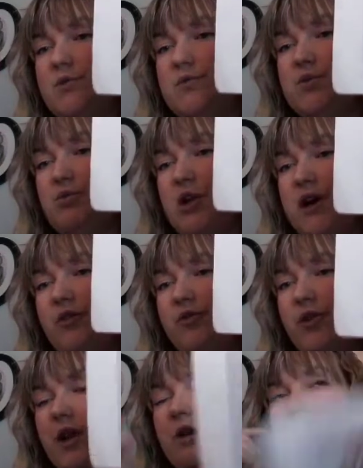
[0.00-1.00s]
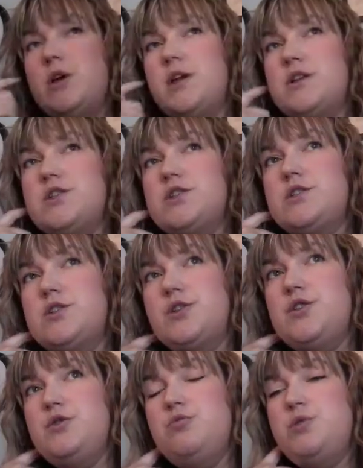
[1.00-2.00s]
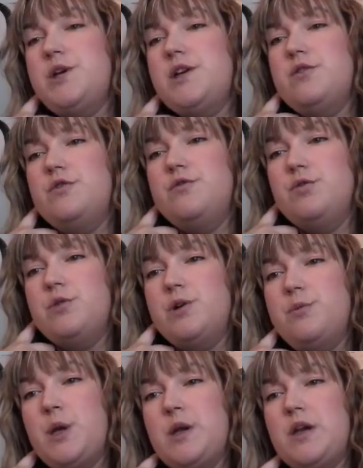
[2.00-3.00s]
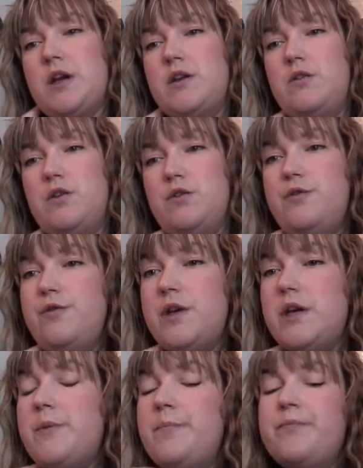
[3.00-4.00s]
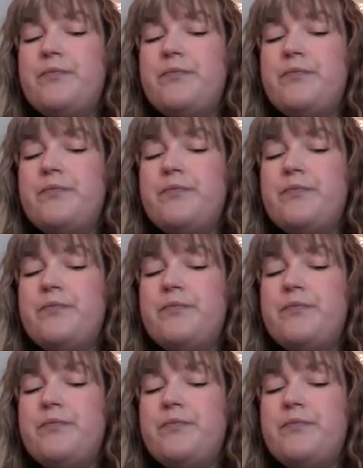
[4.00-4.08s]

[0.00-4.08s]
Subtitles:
it was a black frame, and it just looked too big and overwhelming and kind of goofy.